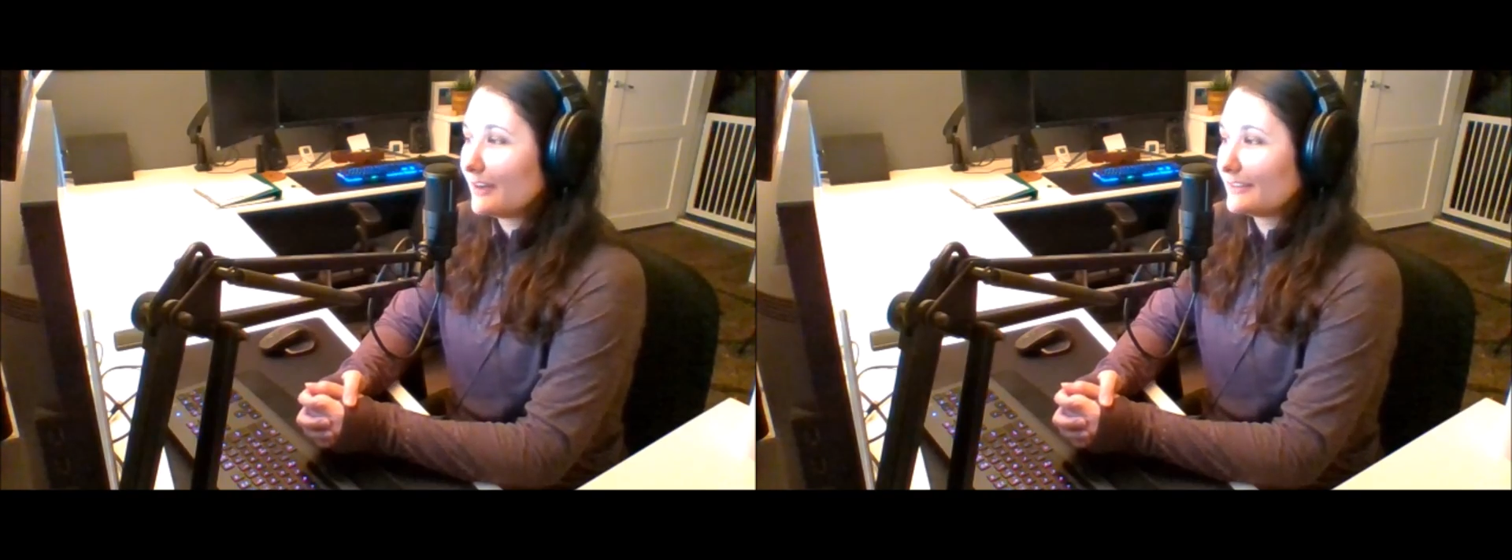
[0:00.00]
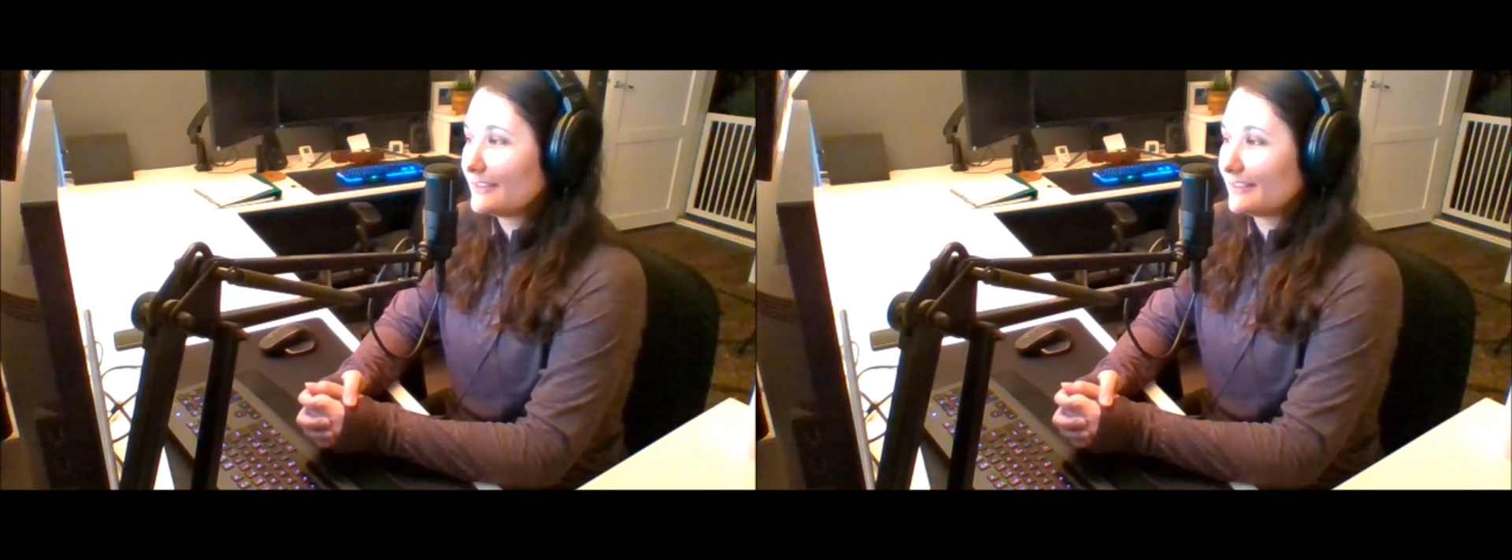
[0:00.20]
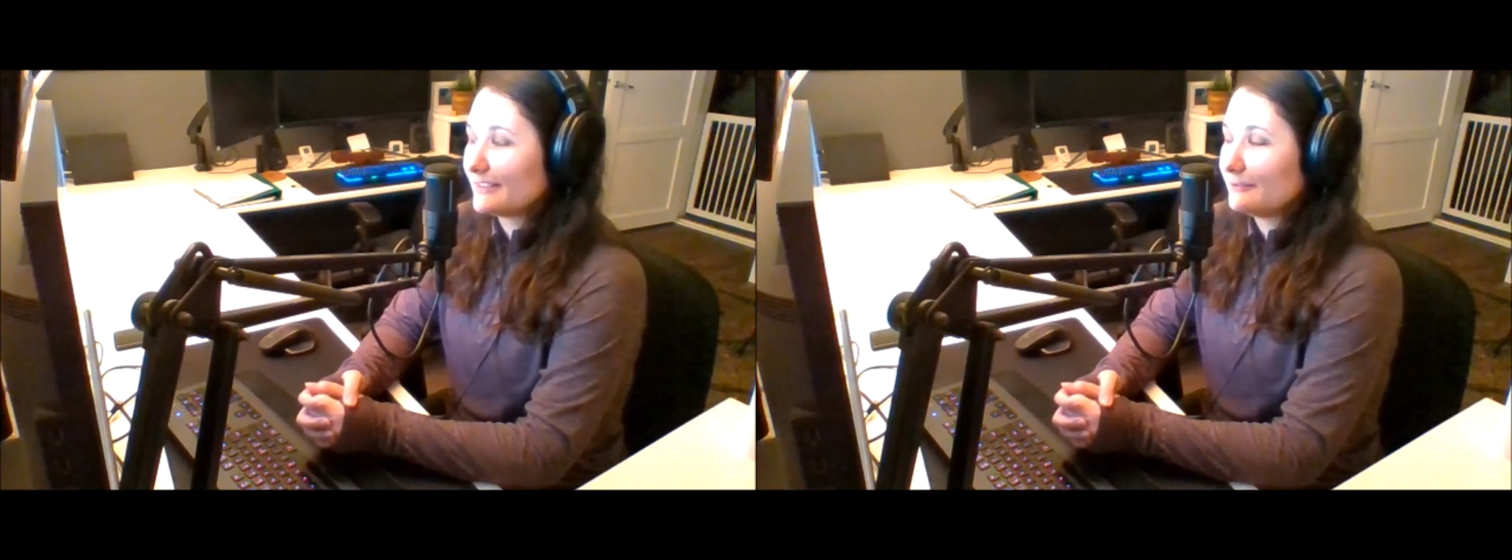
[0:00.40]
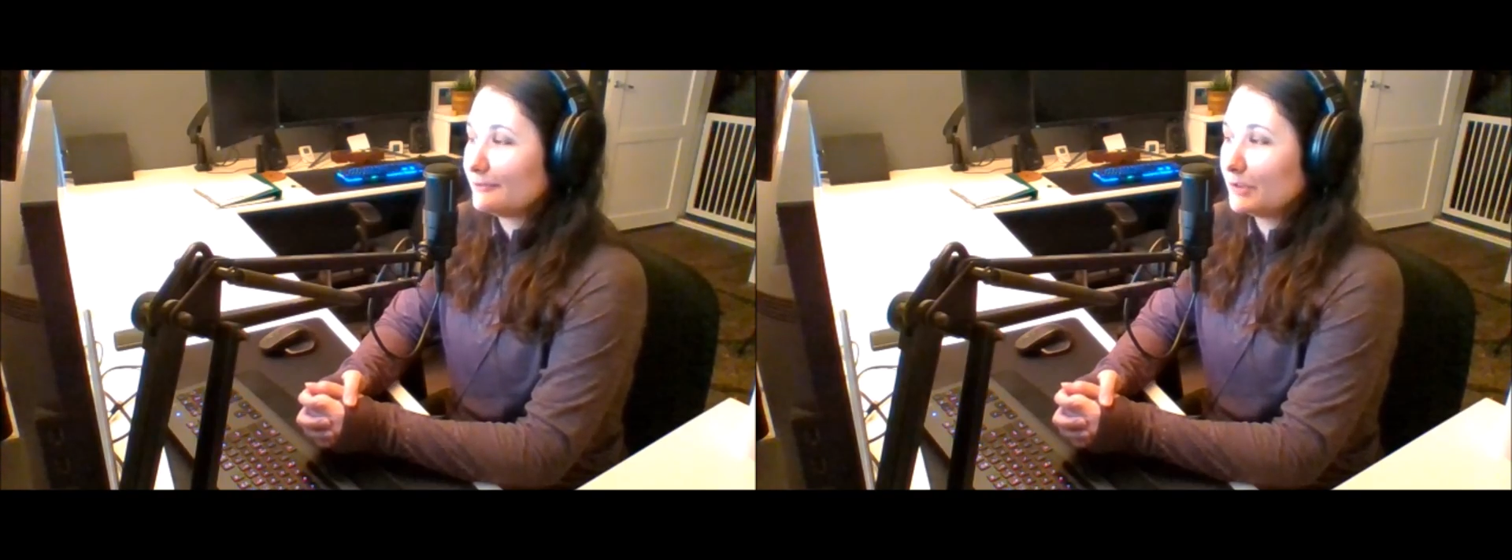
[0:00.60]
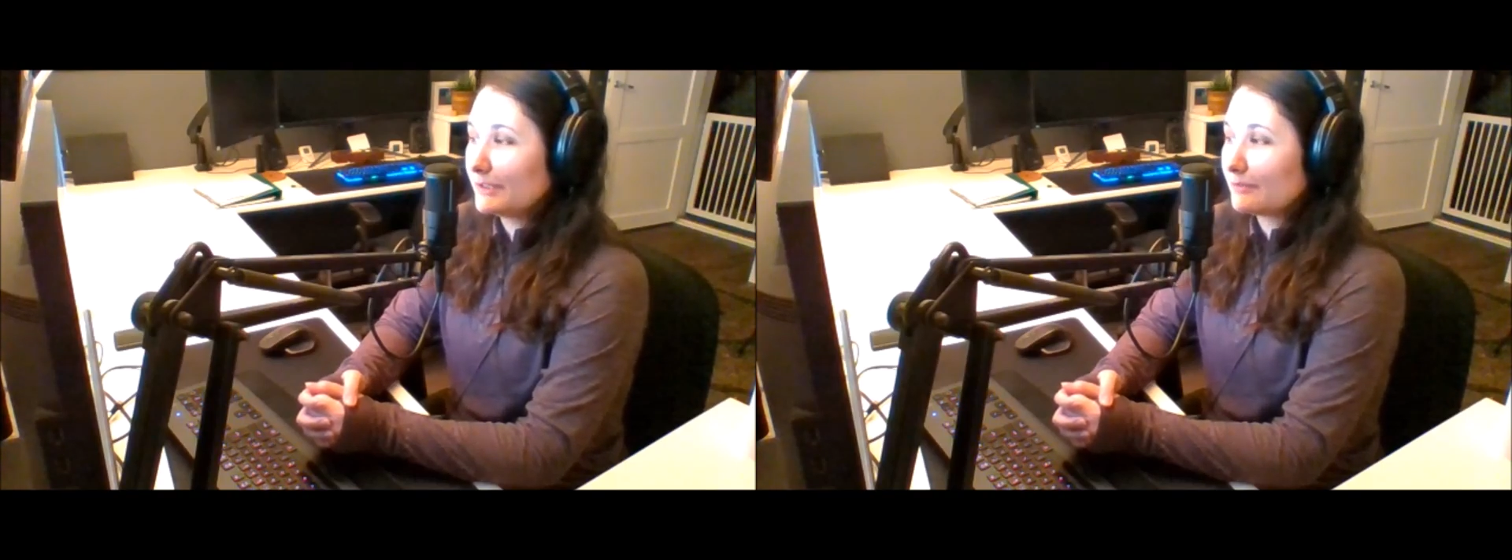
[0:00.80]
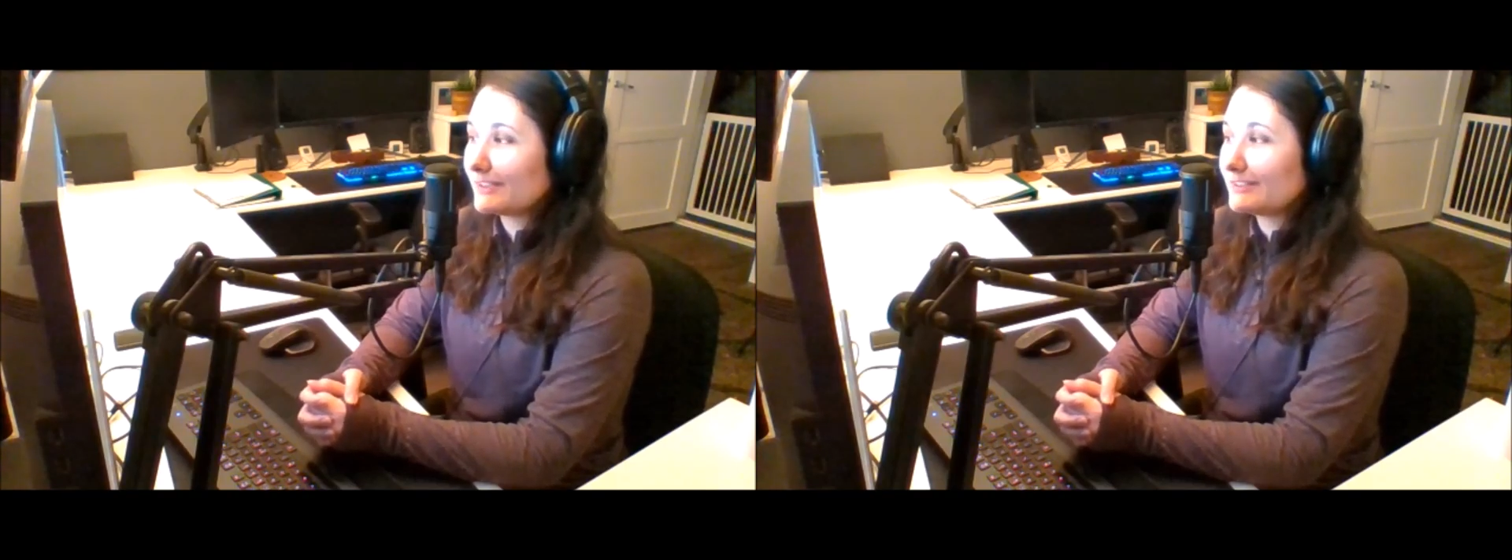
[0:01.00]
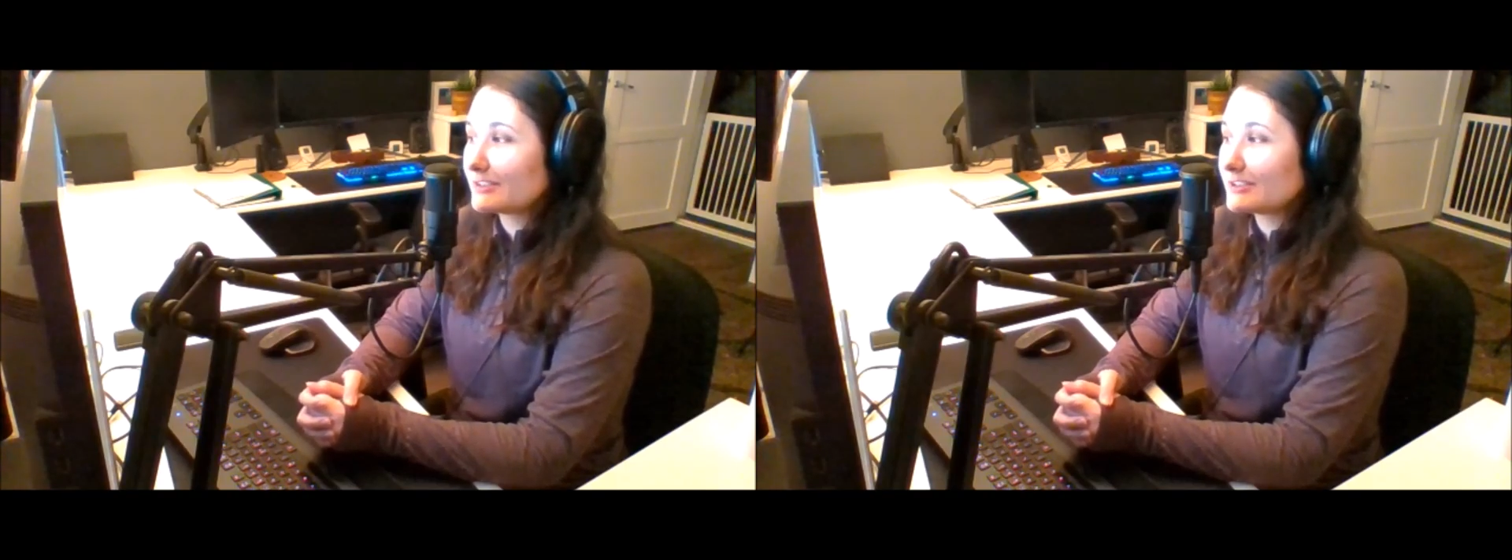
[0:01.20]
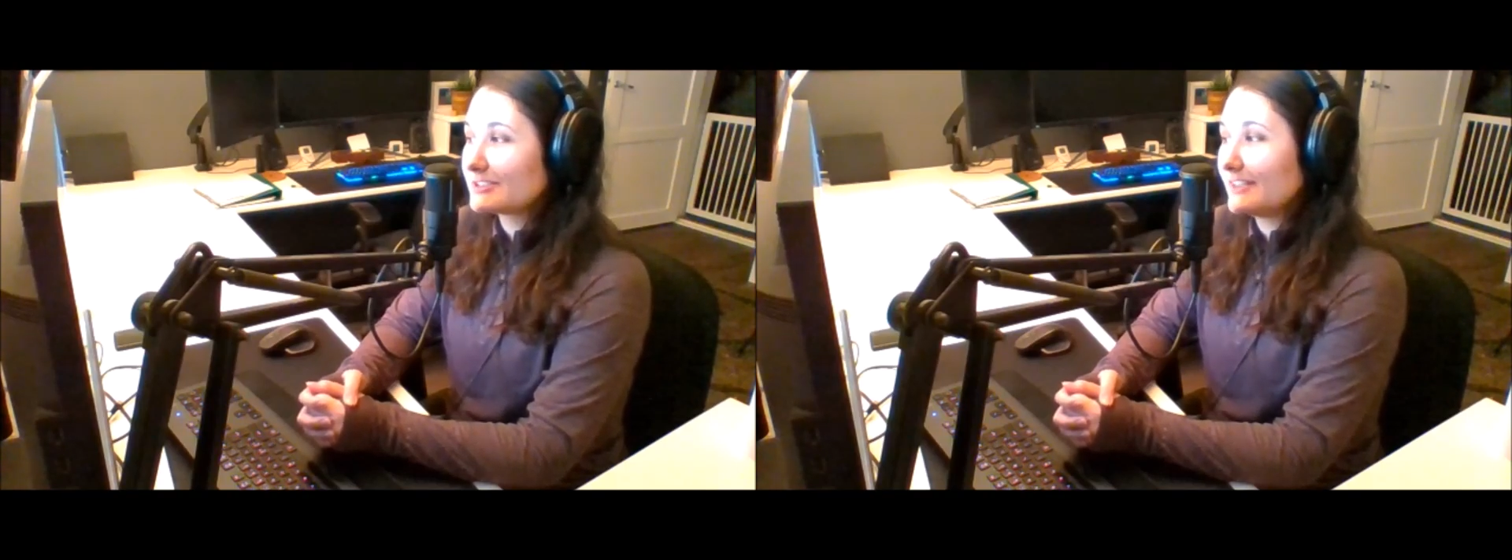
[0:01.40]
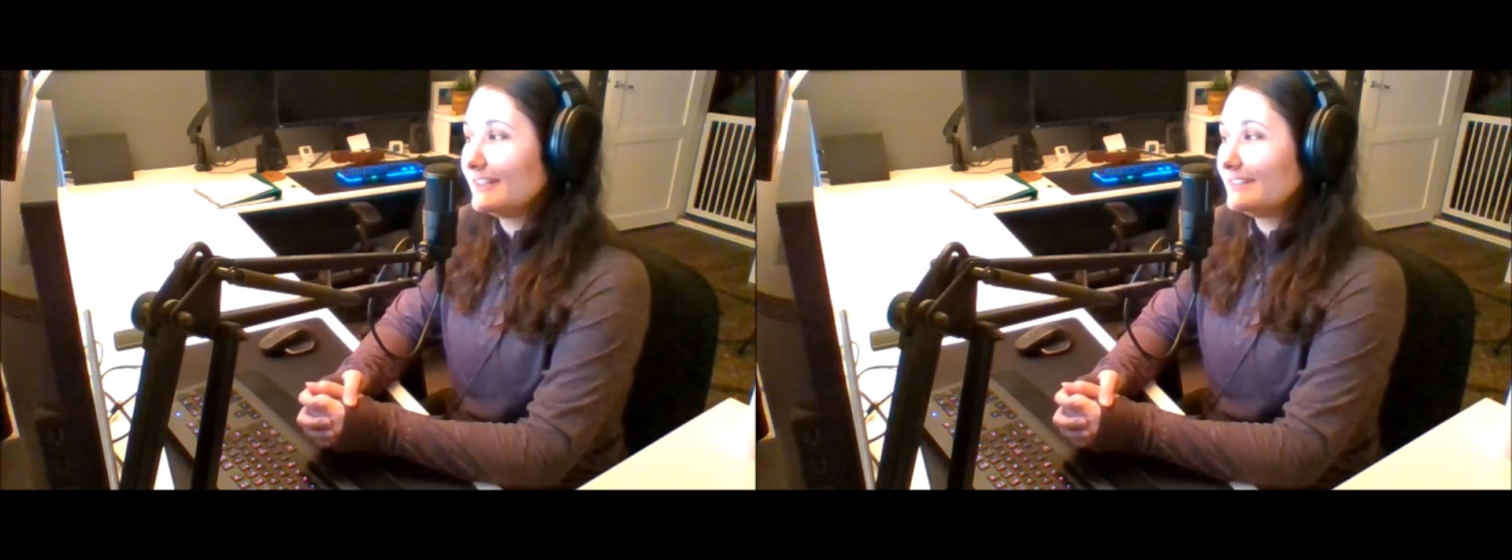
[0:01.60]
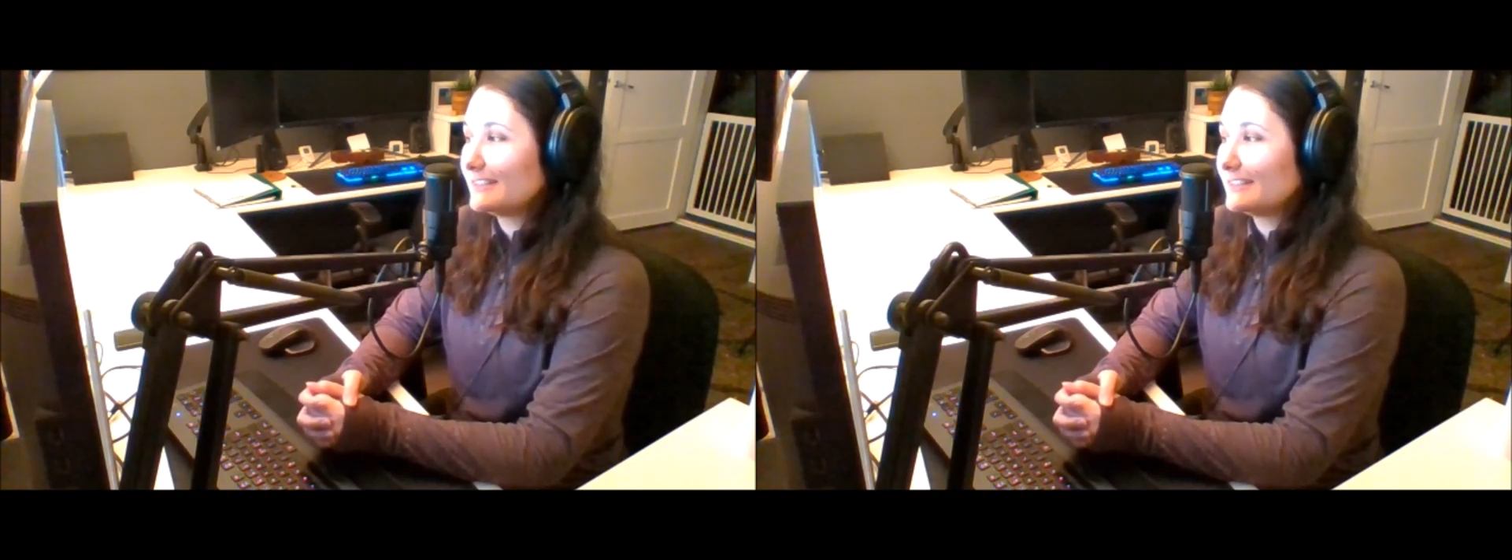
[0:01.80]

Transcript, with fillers: They're not fully researched yet